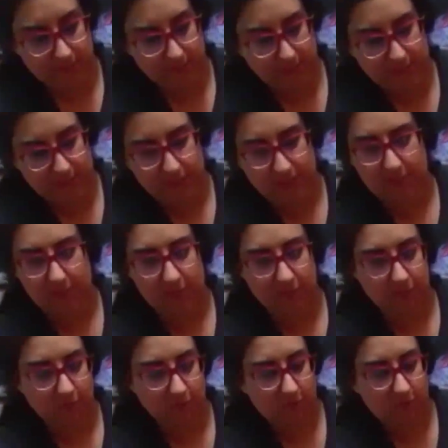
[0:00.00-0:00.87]
And you
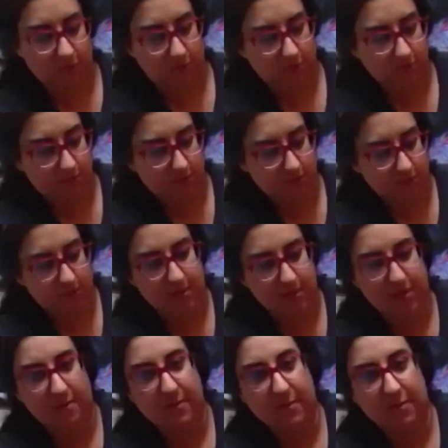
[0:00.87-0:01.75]
can draw
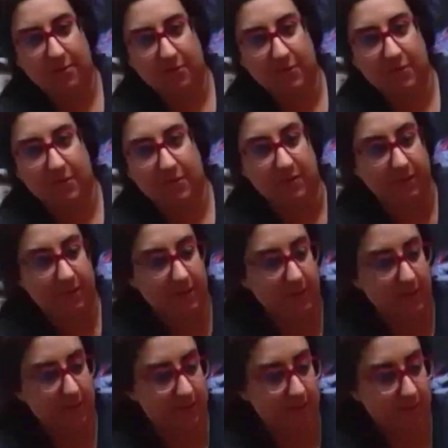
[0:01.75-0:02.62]
a mouth of
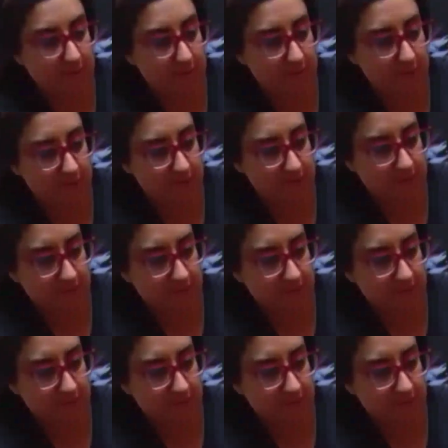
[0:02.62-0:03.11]
any sort.